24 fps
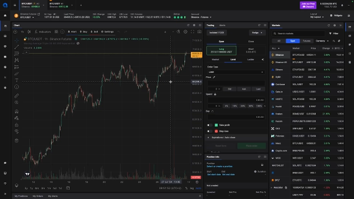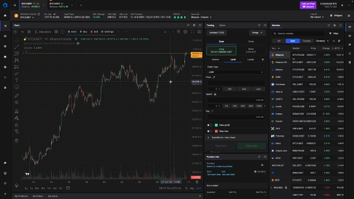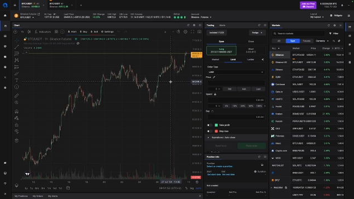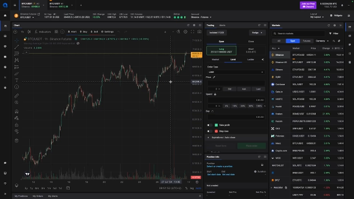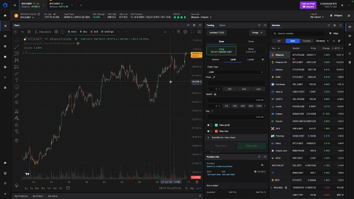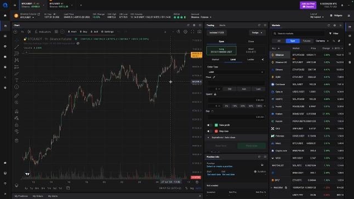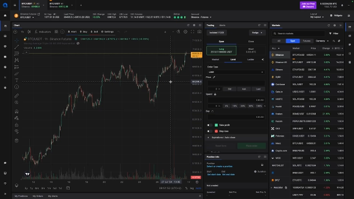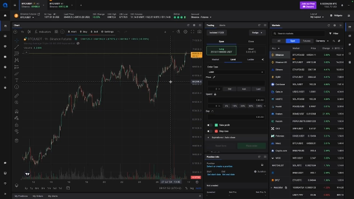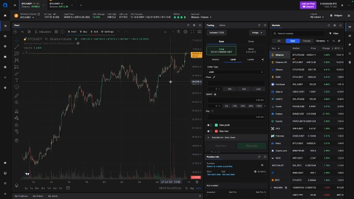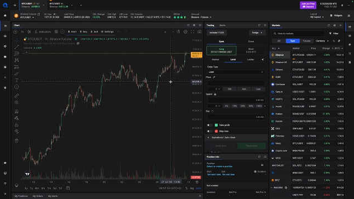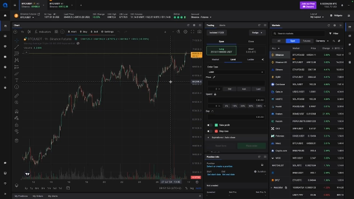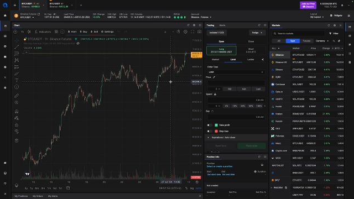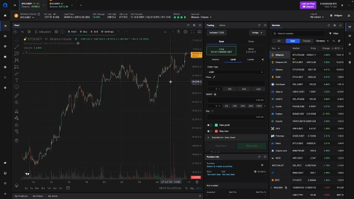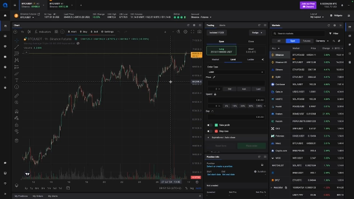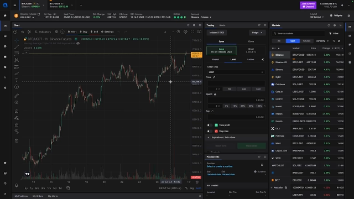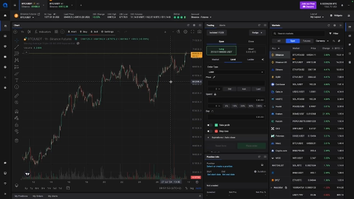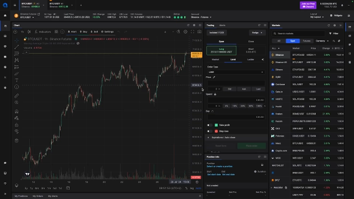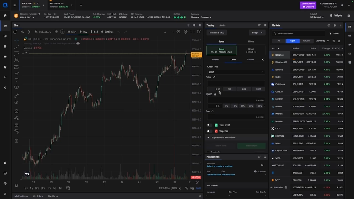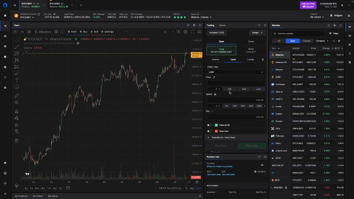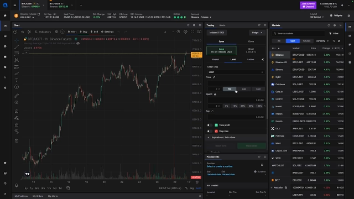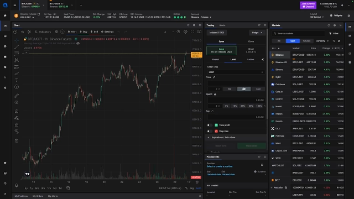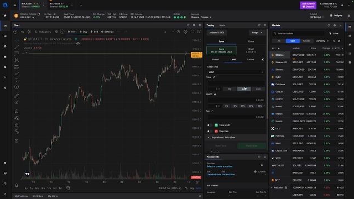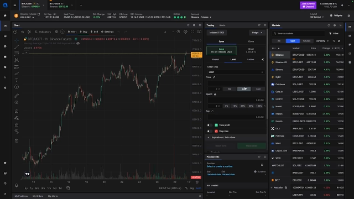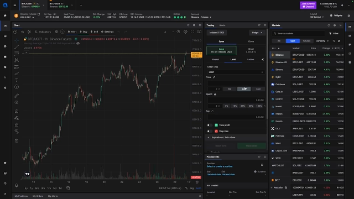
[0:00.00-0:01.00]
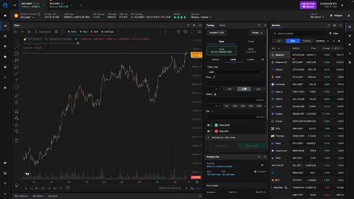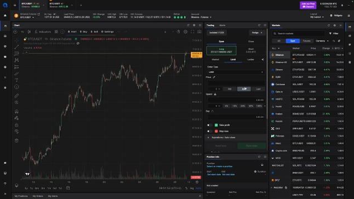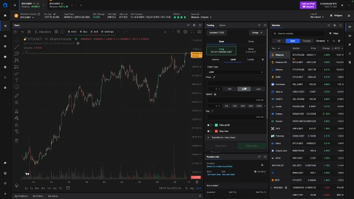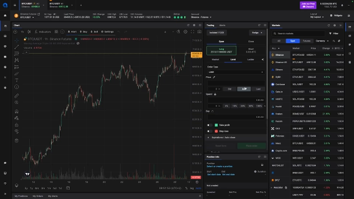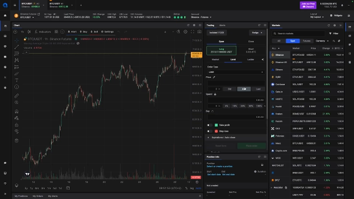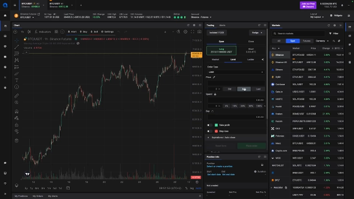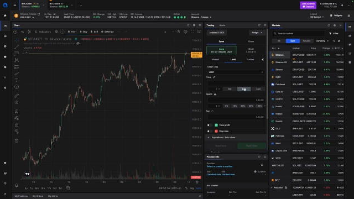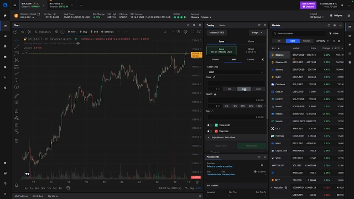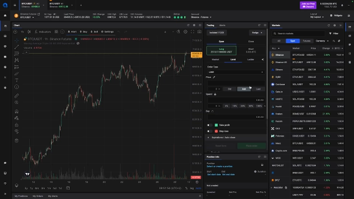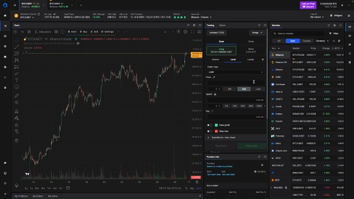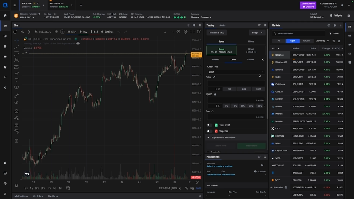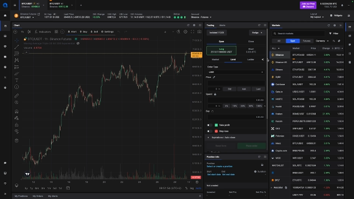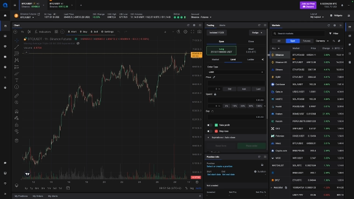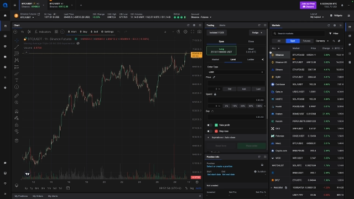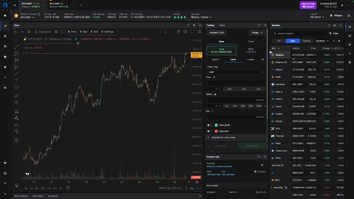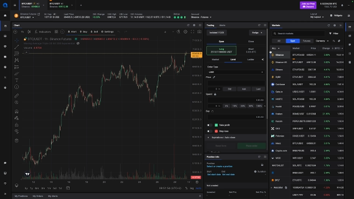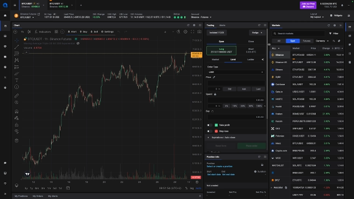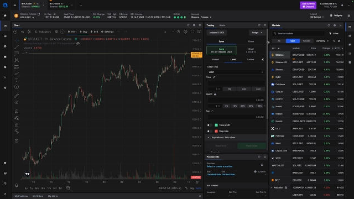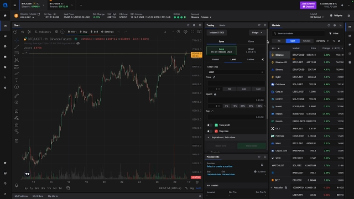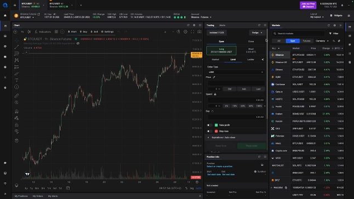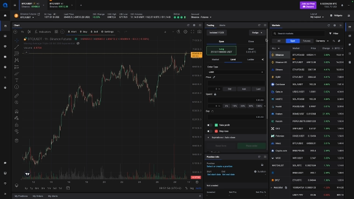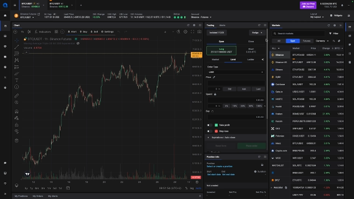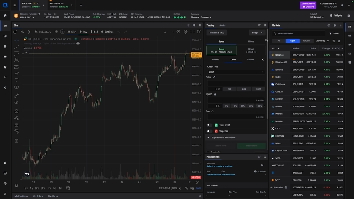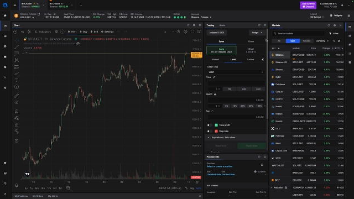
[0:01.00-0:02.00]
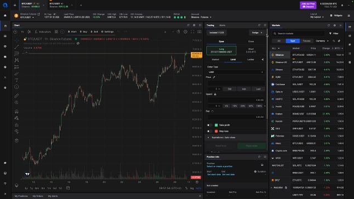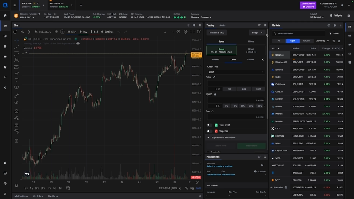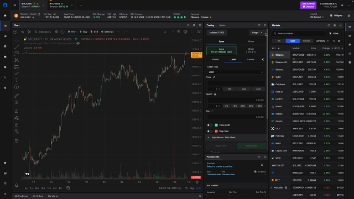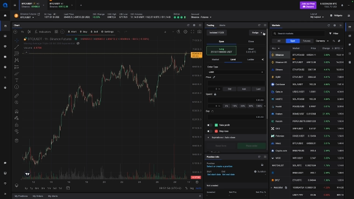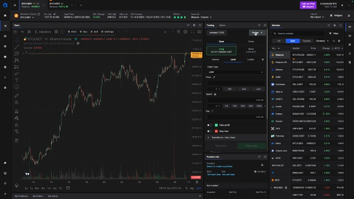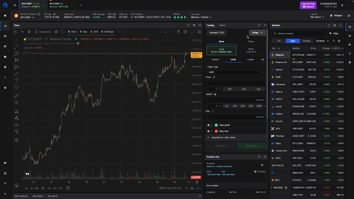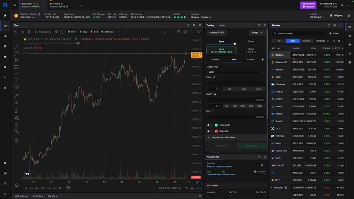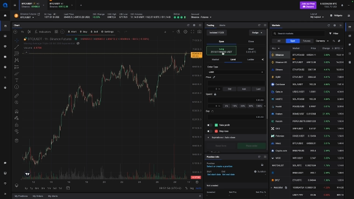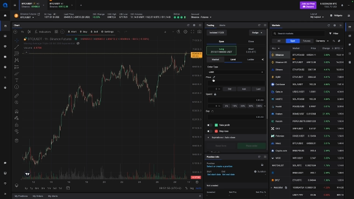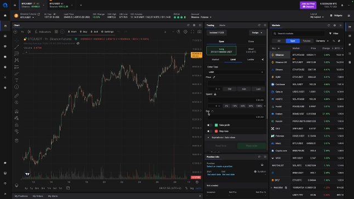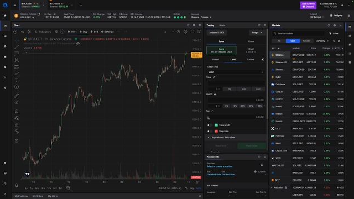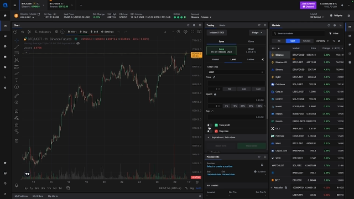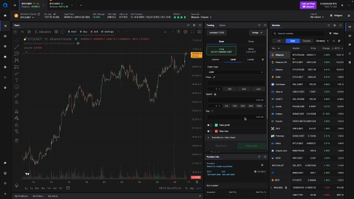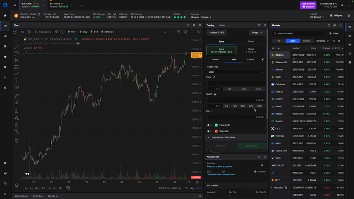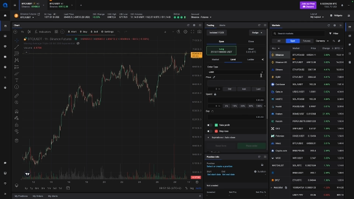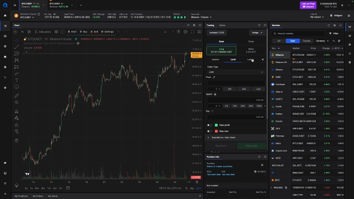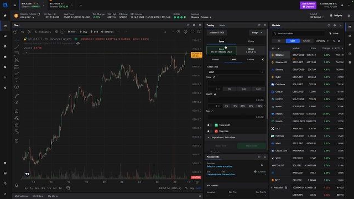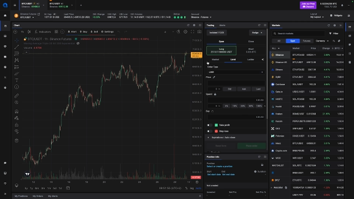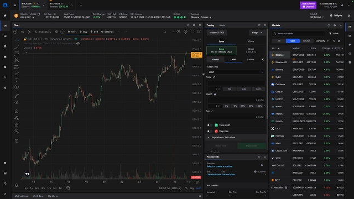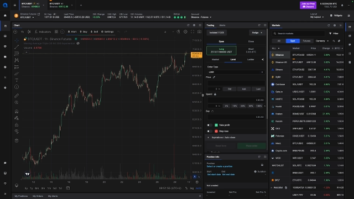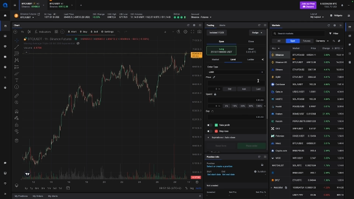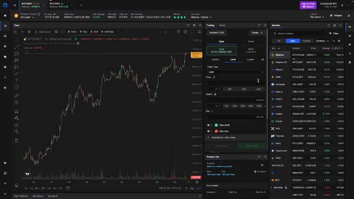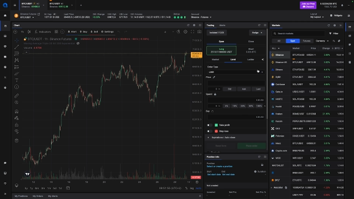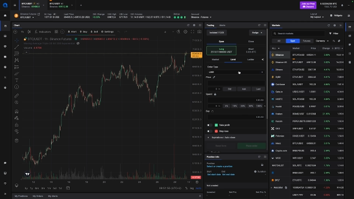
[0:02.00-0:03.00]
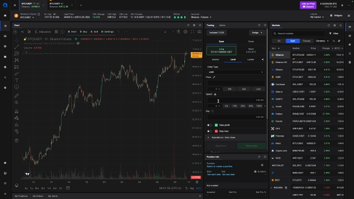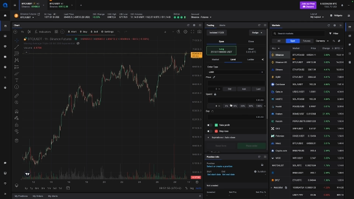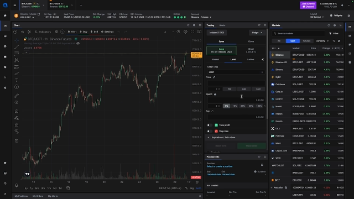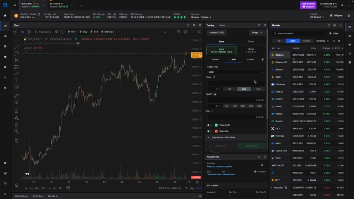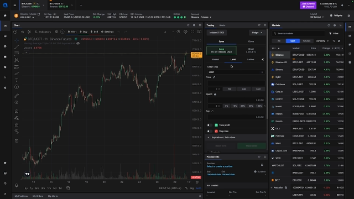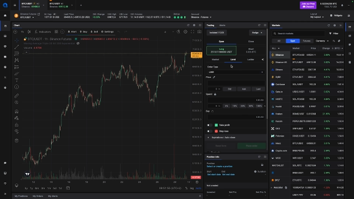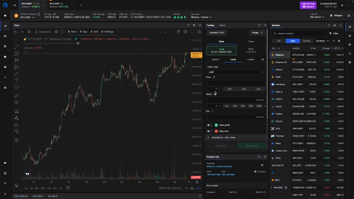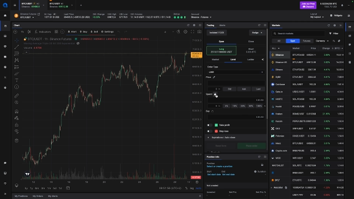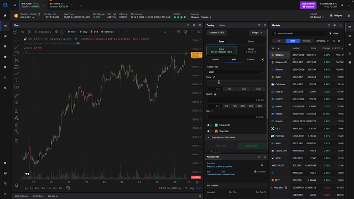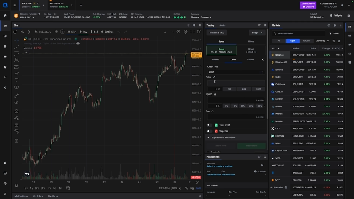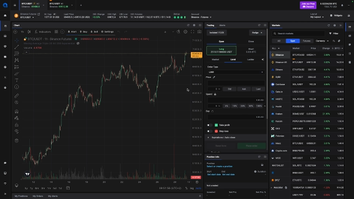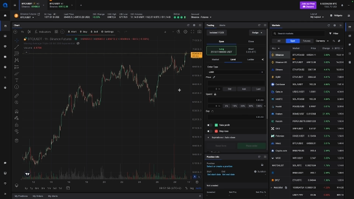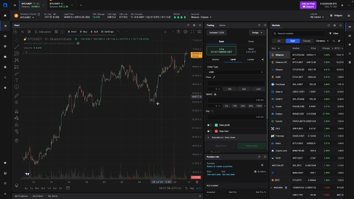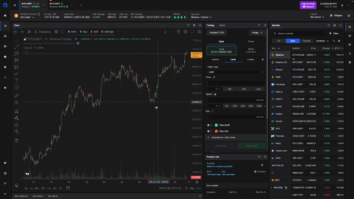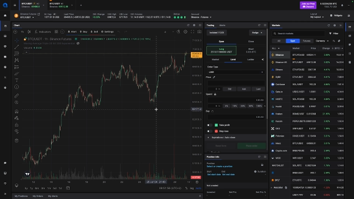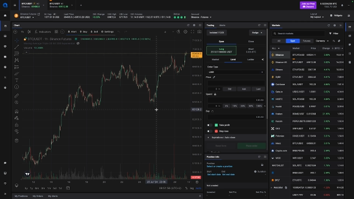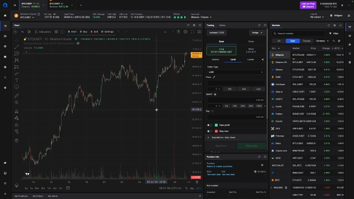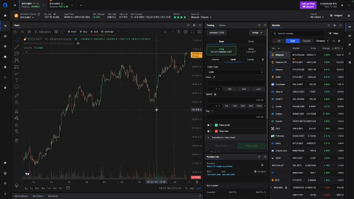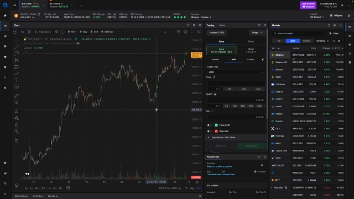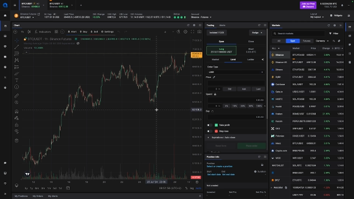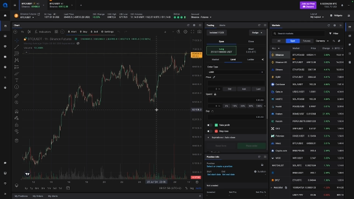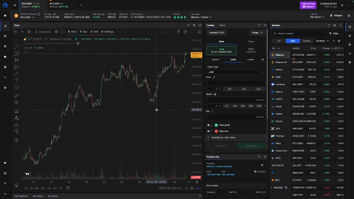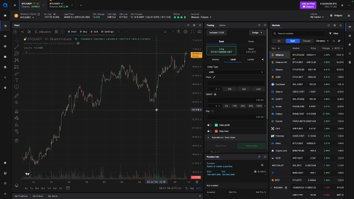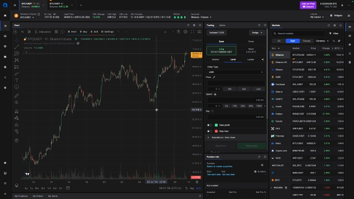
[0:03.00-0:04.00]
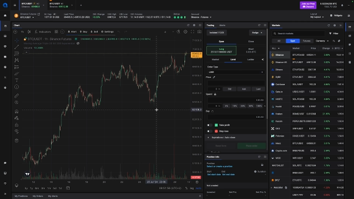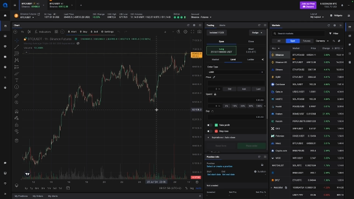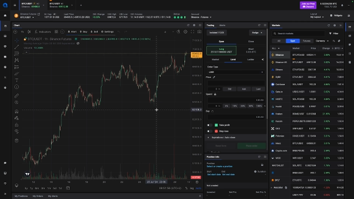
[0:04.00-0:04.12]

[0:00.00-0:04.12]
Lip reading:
(no speaker visible)